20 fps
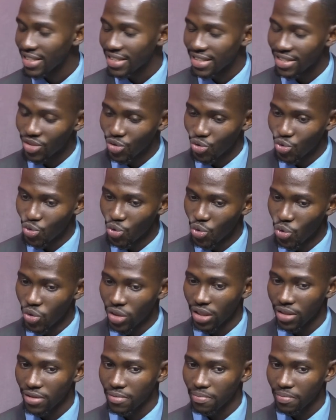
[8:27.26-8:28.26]
is to know
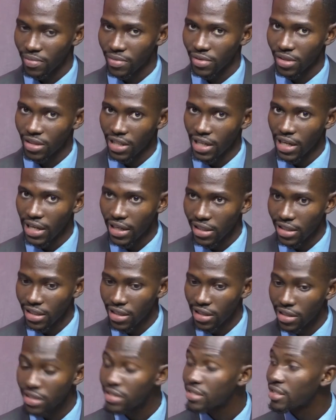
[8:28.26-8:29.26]
that the
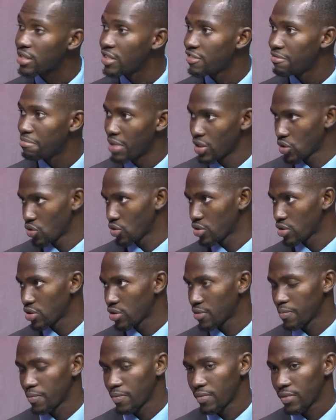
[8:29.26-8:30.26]
restrictive measures